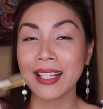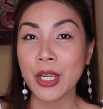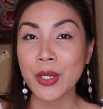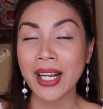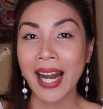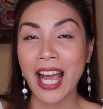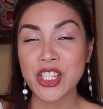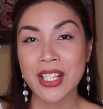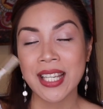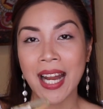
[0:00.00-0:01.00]
din kayo ng
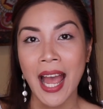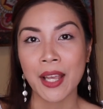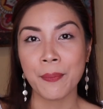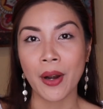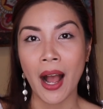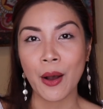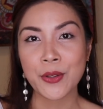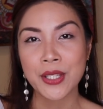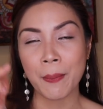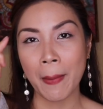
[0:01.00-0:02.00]
lashes and
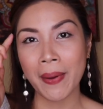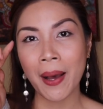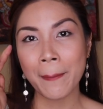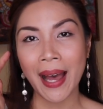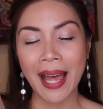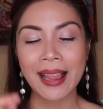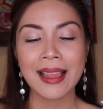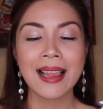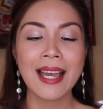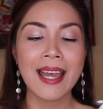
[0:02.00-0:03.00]
eyebrows,
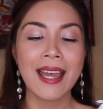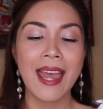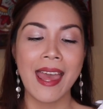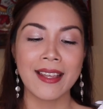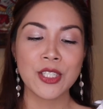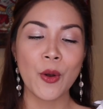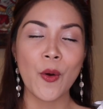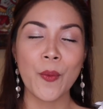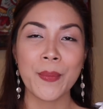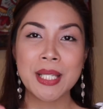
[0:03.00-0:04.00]
nagpapakapal,
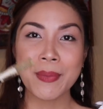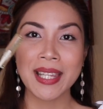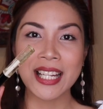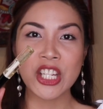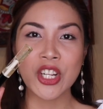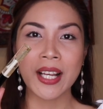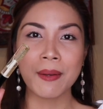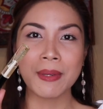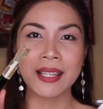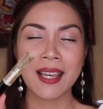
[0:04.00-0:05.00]
so, mas madali siyang
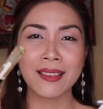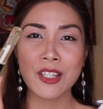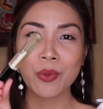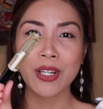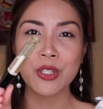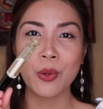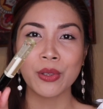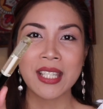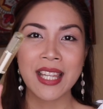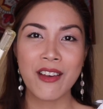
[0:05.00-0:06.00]
gamitin. This one is
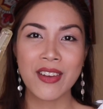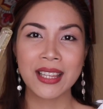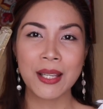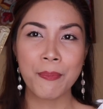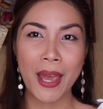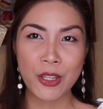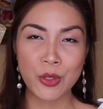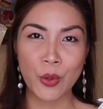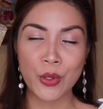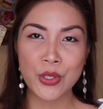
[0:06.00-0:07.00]
only 70
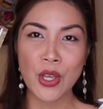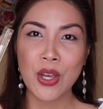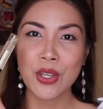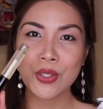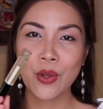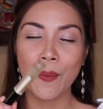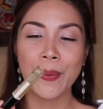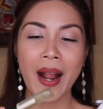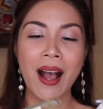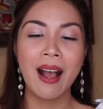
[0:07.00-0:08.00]
pesos.
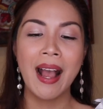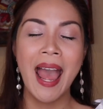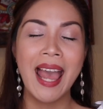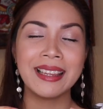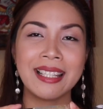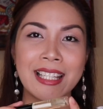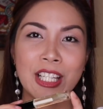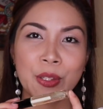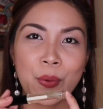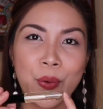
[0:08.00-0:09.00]
Sobrang handy
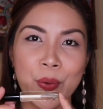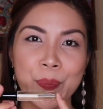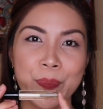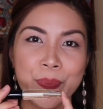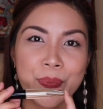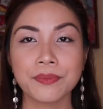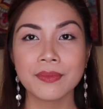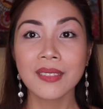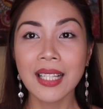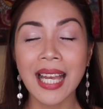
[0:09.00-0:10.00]
nito.
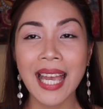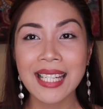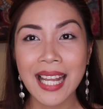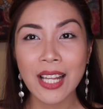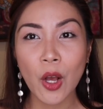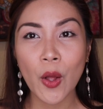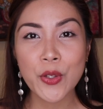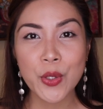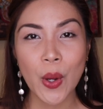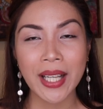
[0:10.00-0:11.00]
And then
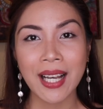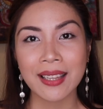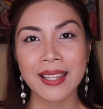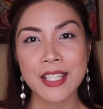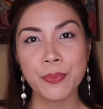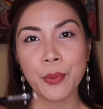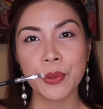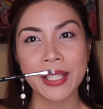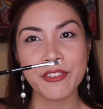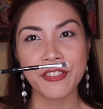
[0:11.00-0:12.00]
also, I got this
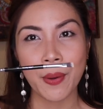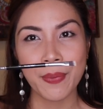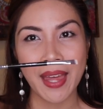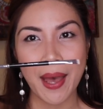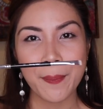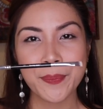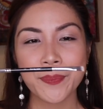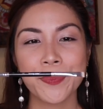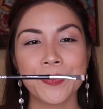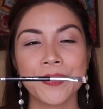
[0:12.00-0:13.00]
pulley from them.